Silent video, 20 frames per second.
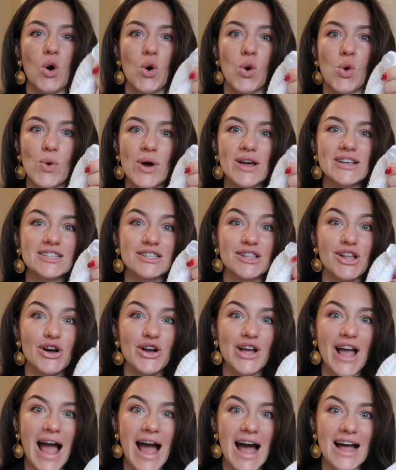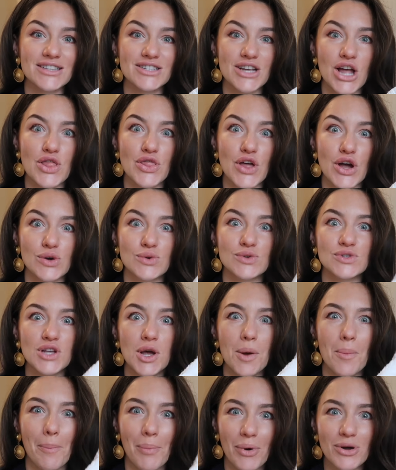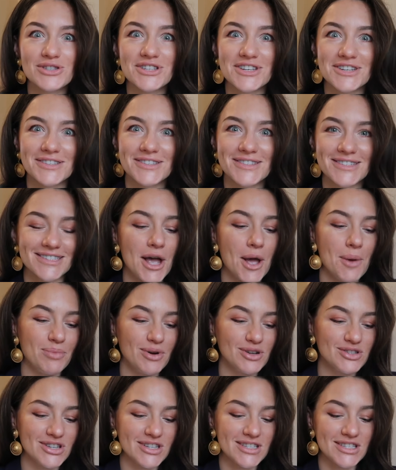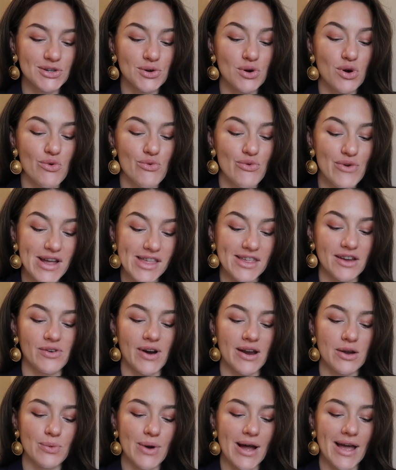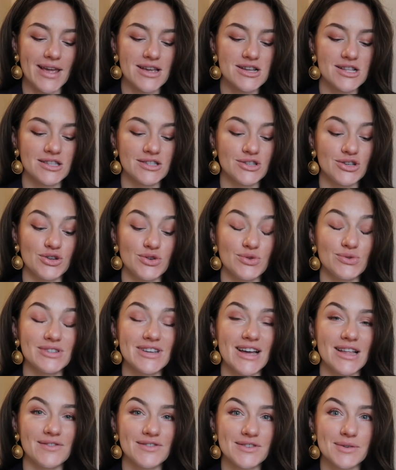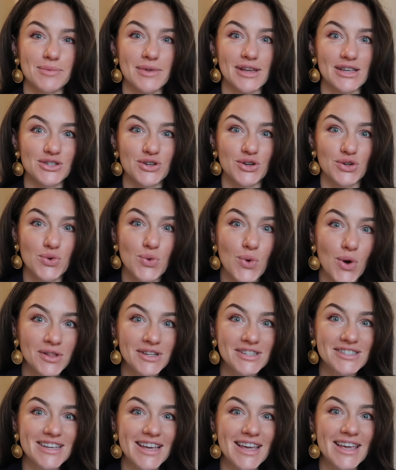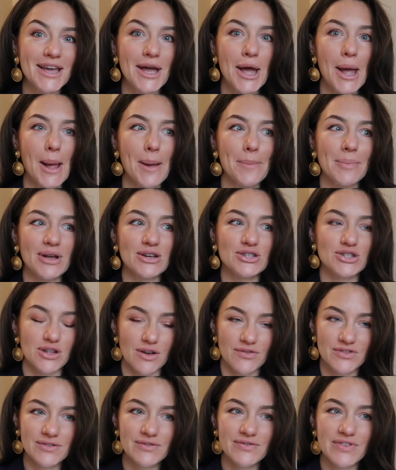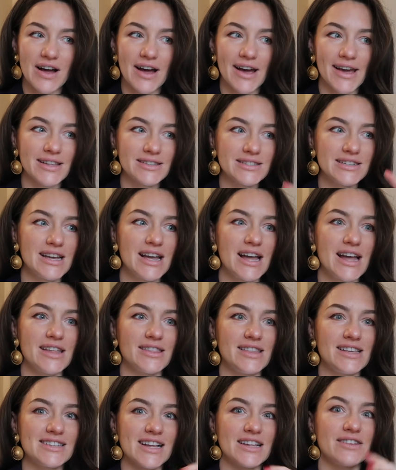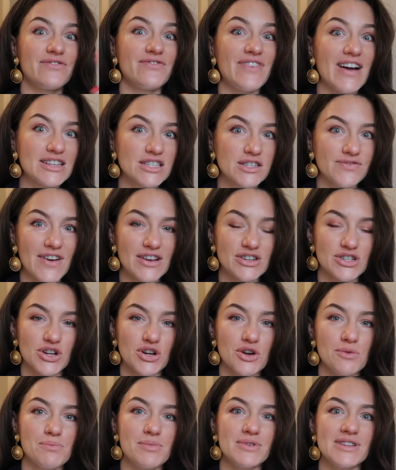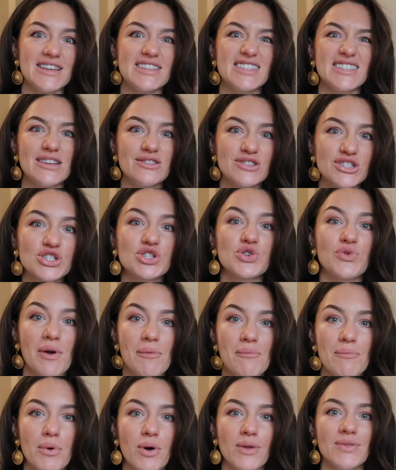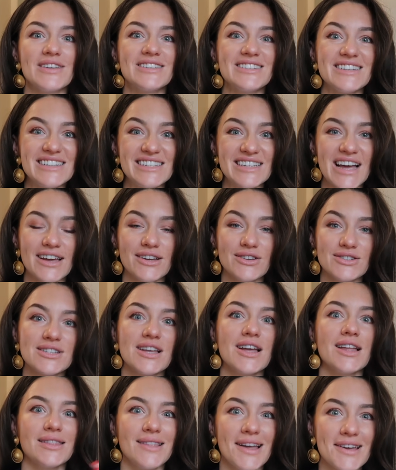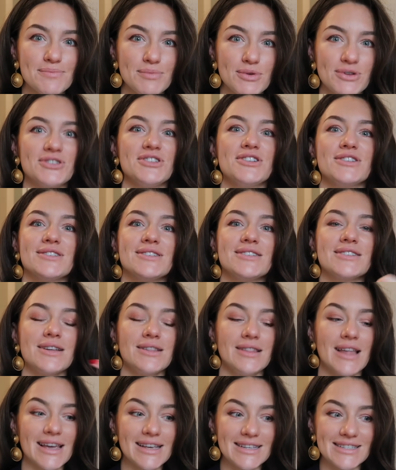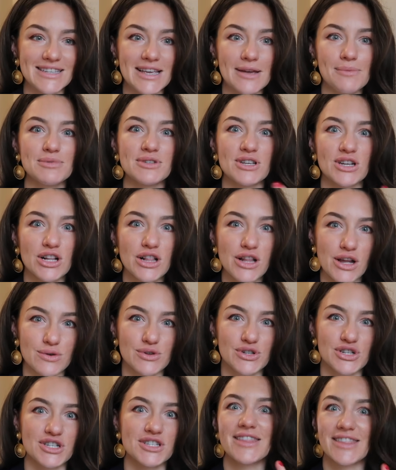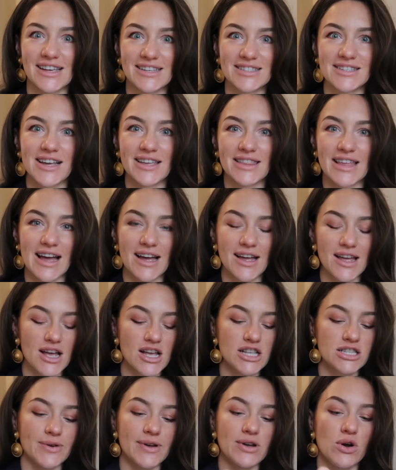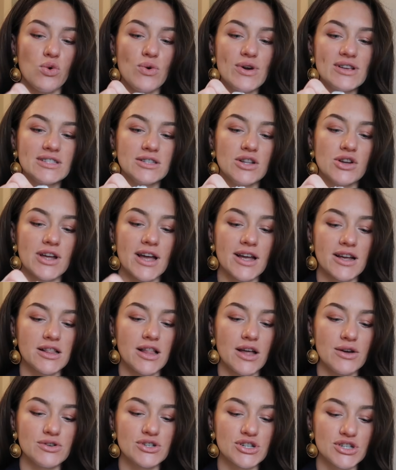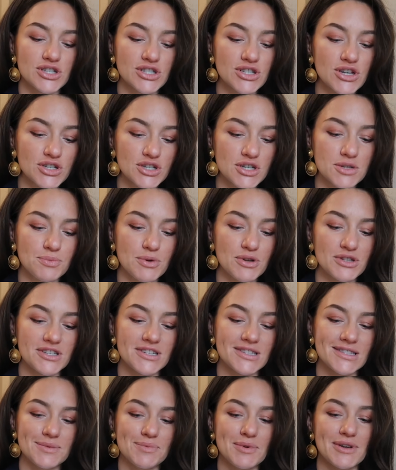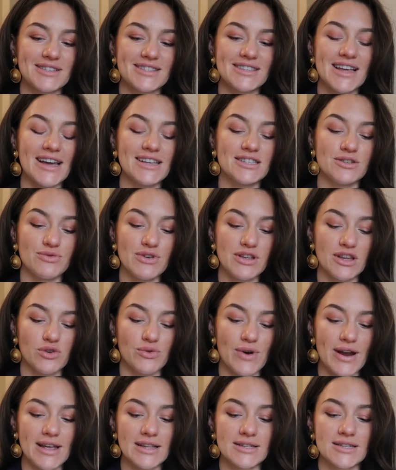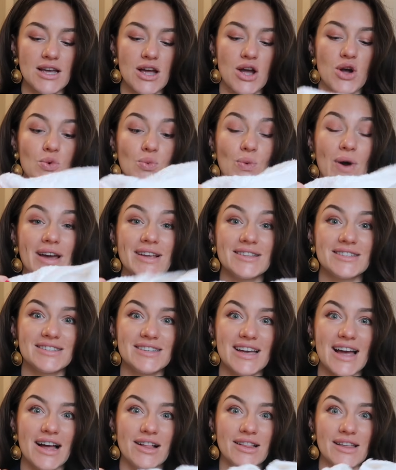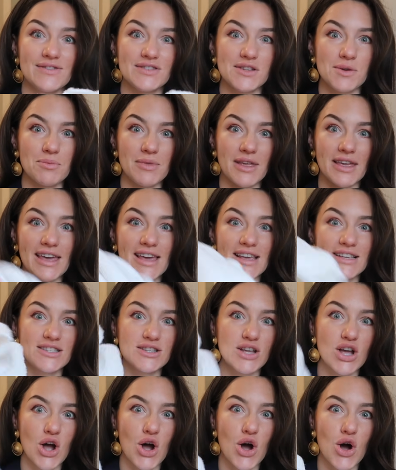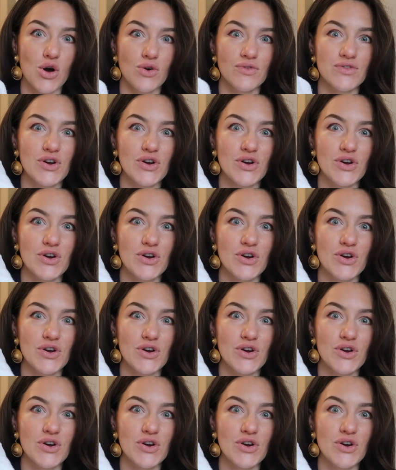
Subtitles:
Always look at those buttons. Buttons are a really great way to tell if something is good quality, because you'll often find these kind of fast fashion companies, they'll scrimp on the details like buttons, like zips and closures, things like that. So I always look at closures such as buttons, because that is a really great way to tell if something is of